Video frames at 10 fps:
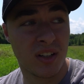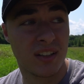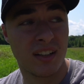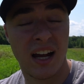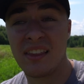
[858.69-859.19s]

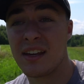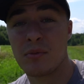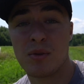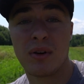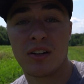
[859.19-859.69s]
But I think
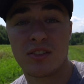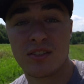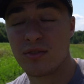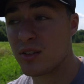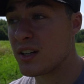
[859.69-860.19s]
it'd be better
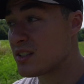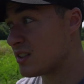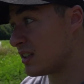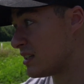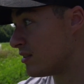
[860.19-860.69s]
just for us
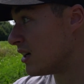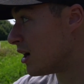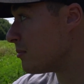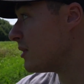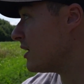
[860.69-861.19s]
to leave it
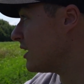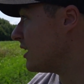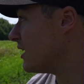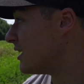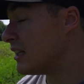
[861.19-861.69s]
up
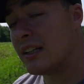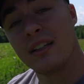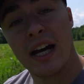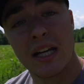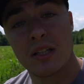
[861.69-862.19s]

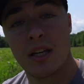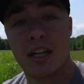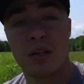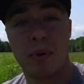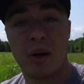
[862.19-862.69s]
and kind of
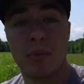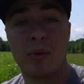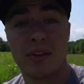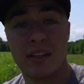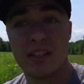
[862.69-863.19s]

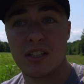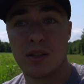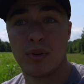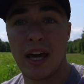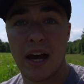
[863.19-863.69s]
experiment with it,
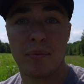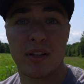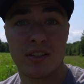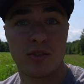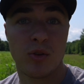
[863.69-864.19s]
see what
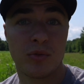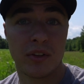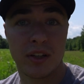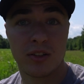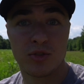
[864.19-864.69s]
happens.
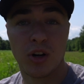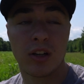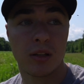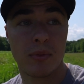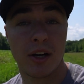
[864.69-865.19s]
Hopefully it can
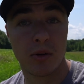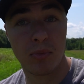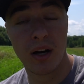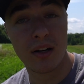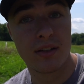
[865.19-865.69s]
draw in the bigger
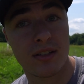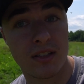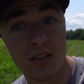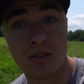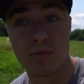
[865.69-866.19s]
bucks,
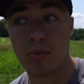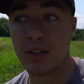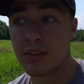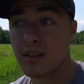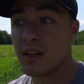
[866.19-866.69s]
since
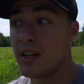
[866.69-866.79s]
with